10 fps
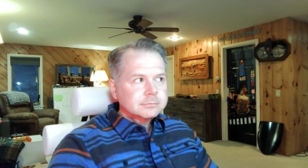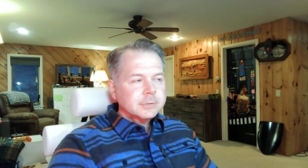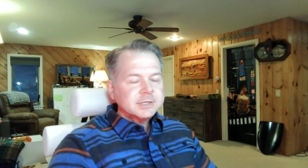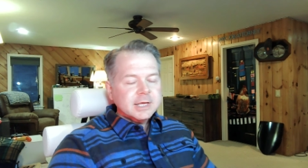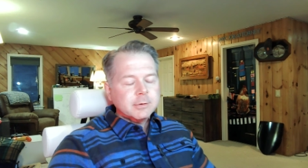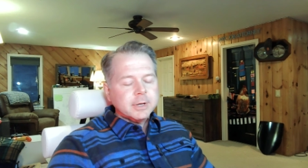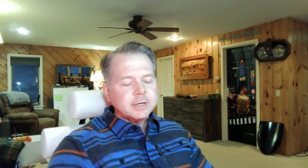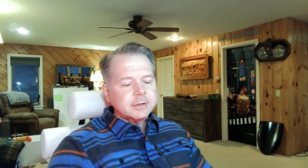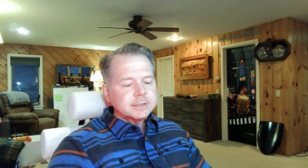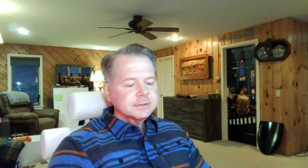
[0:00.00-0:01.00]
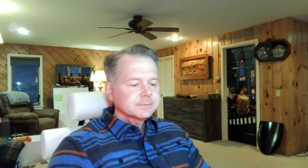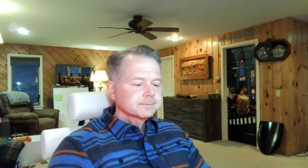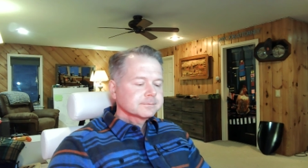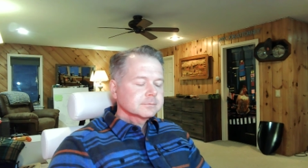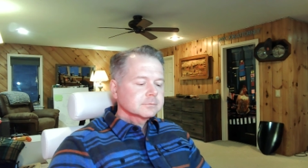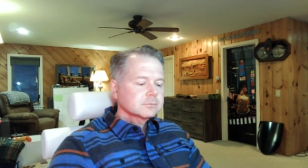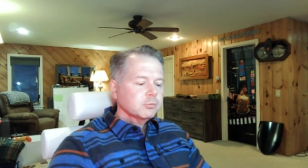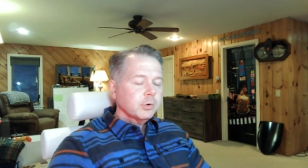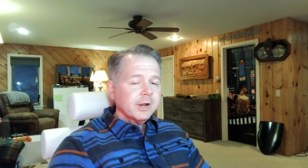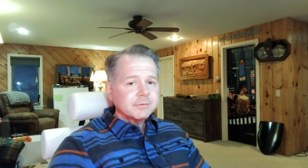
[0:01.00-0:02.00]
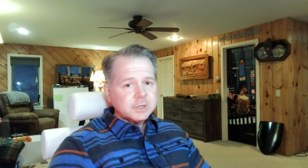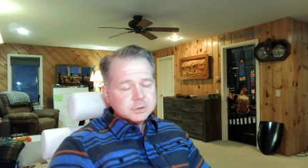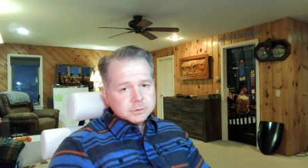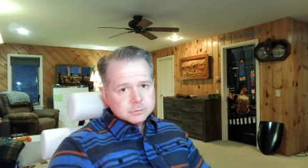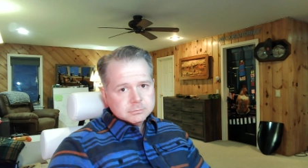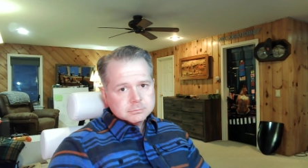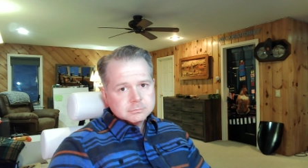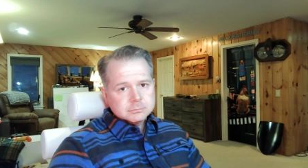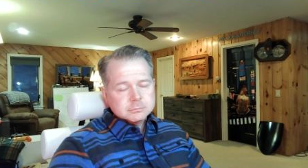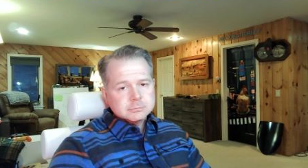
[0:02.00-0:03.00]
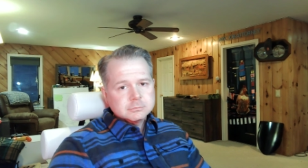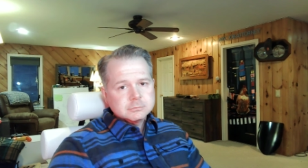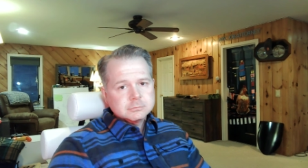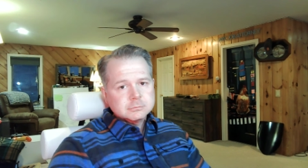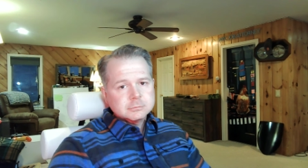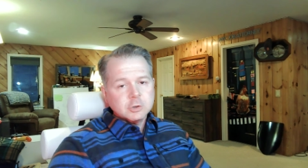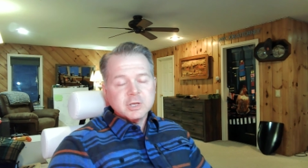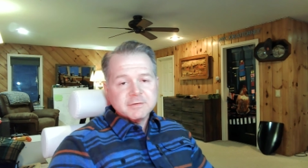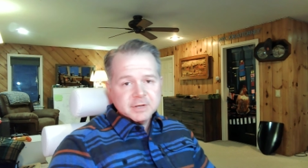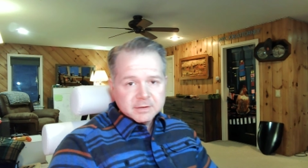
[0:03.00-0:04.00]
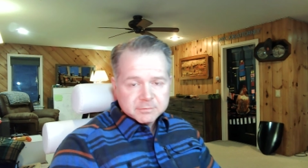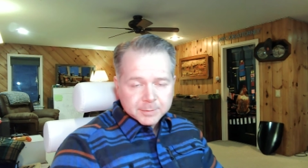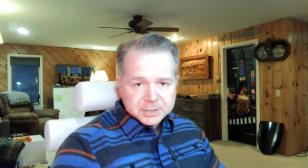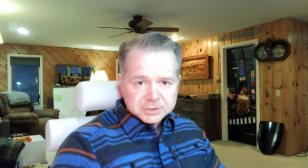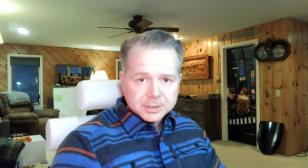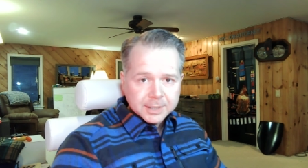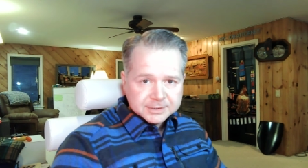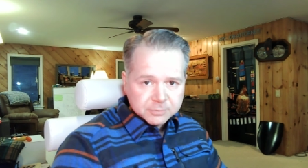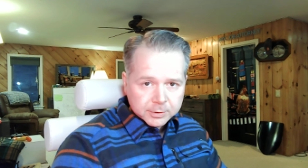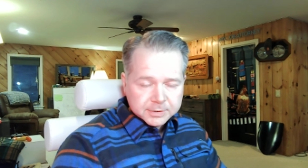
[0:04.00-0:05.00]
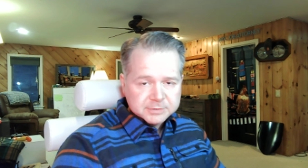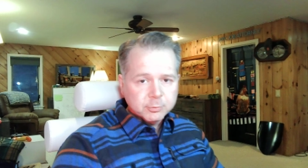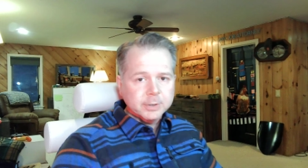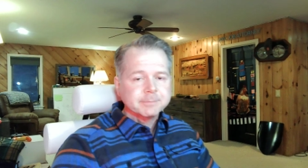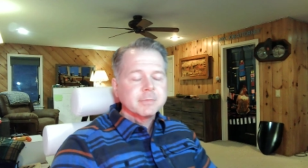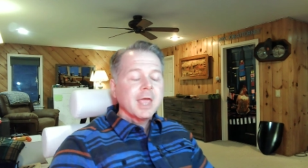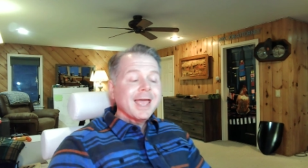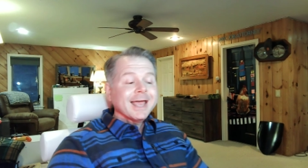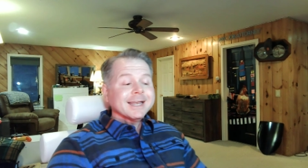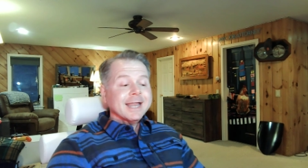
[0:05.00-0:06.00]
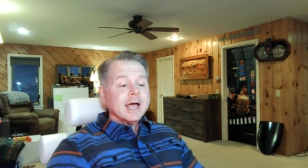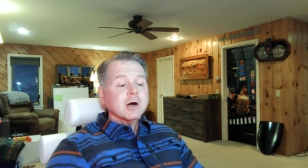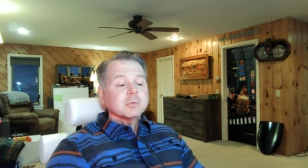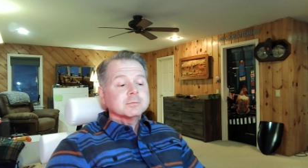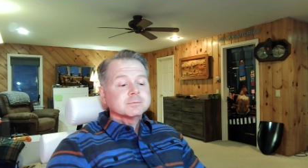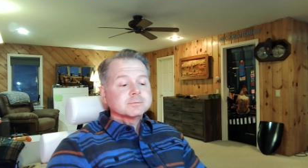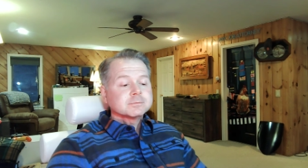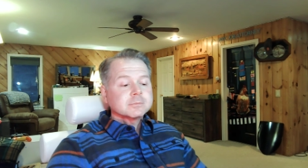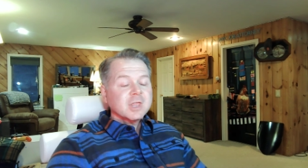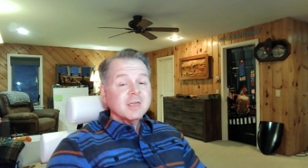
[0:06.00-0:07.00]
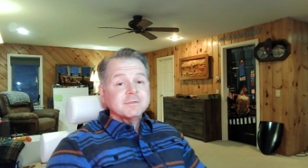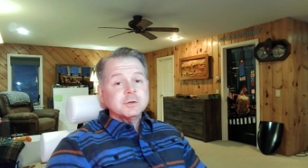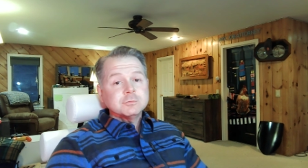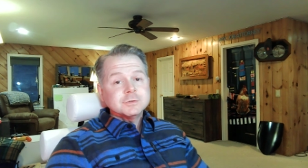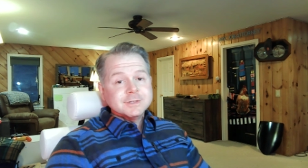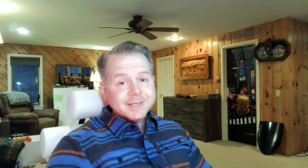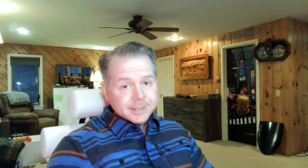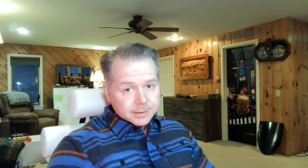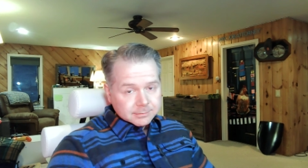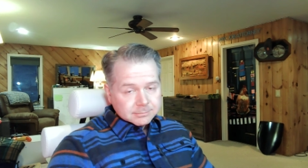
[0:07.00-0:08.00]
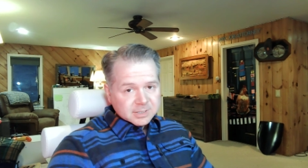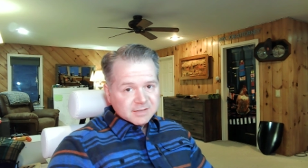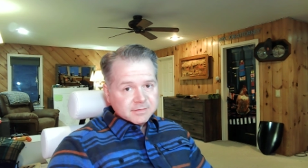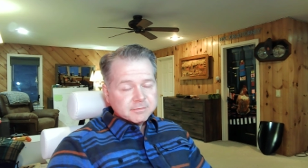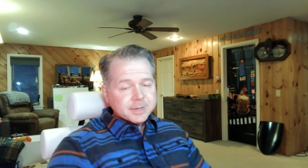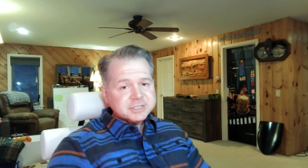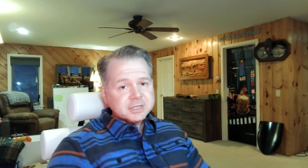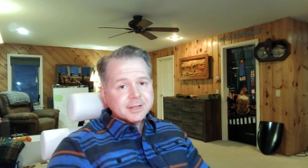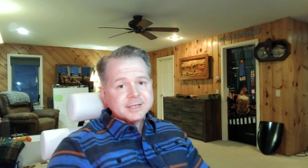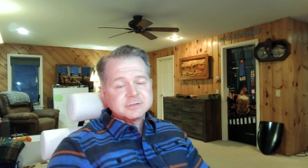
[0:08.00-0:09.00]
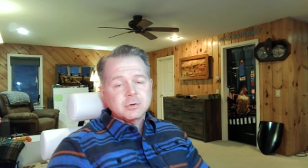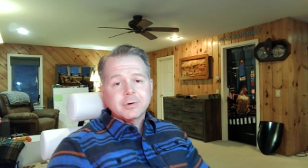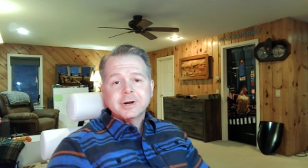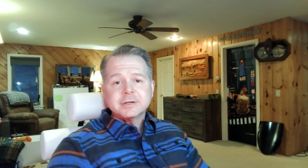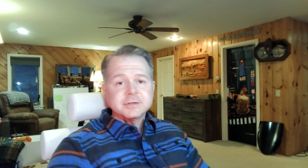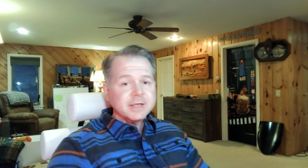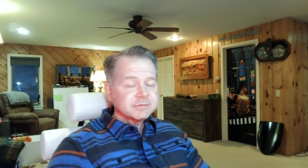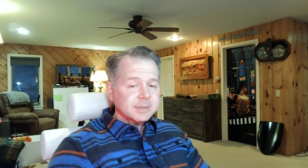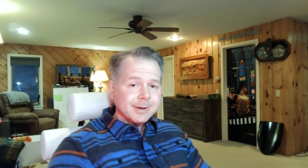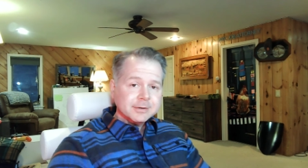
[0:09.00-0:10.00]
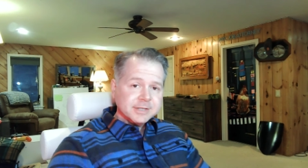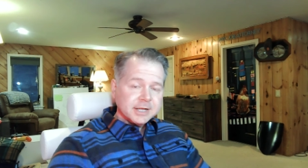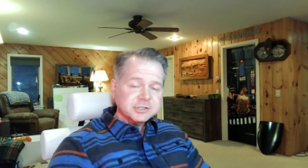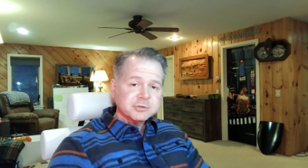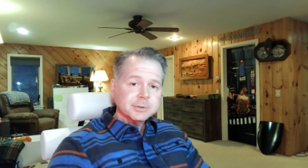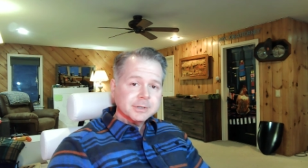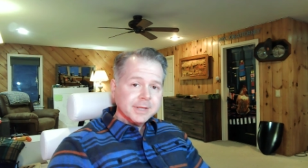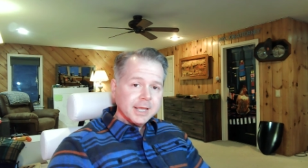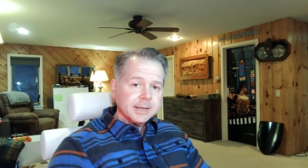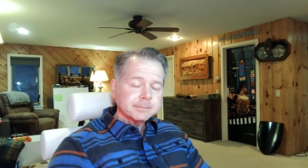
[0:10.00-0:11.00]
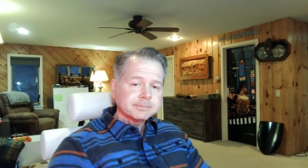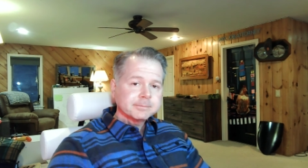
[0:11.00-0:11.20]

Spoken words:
the takeaway here is, whatever you do, don't give any information to Glassdoor at this point. Now, if you did give information to Glassdoor and they've somehow attached your real name,